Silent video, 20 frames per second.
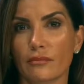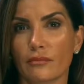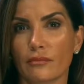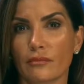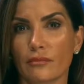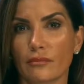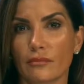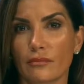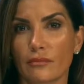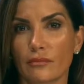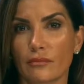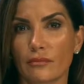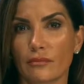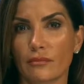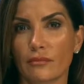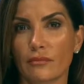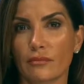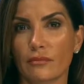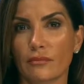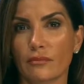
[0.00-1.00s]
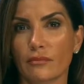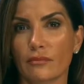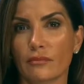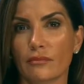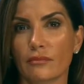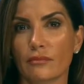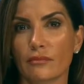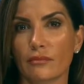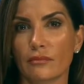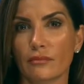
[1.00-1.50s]

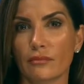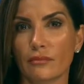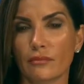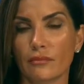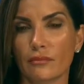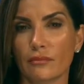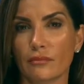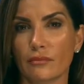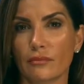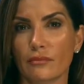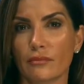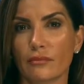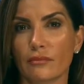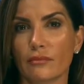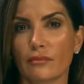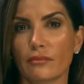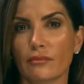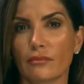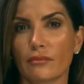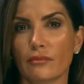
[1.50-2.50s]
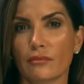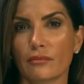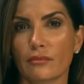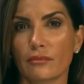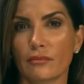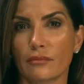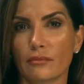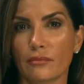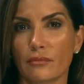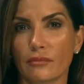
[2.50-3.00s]

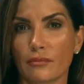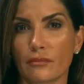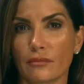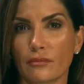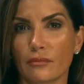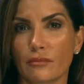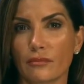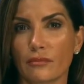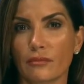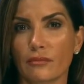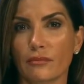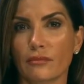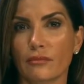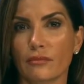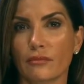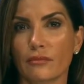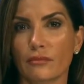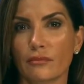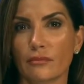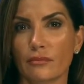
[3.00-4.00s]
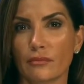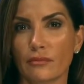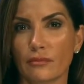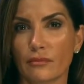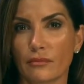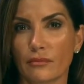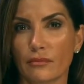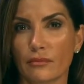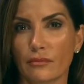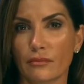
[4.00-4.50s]

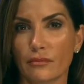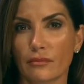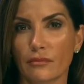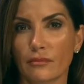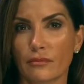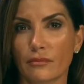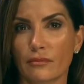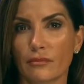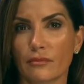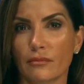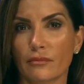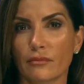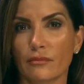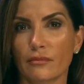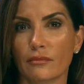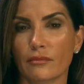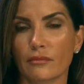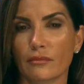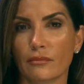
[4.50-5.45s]
The person shown says nothing.